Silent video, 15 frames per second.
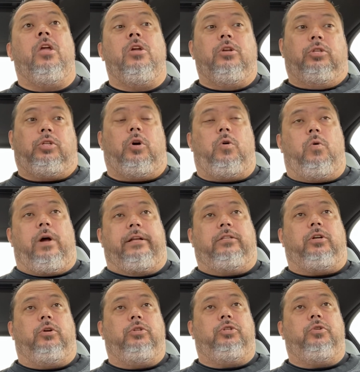So I
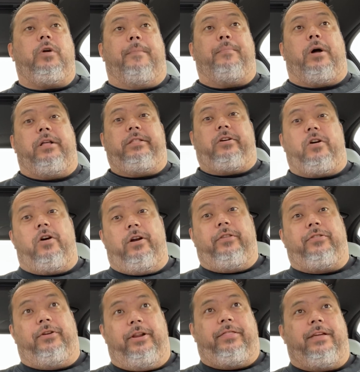told you I bought the car
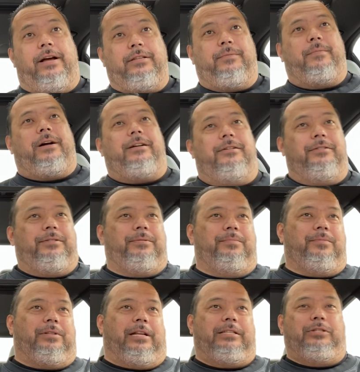30,000 miles.
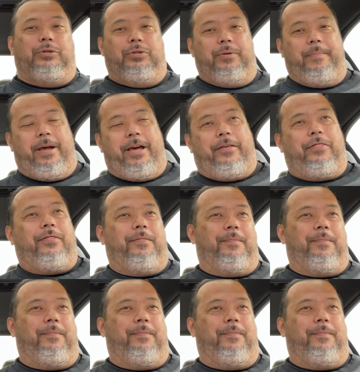Let's do the math.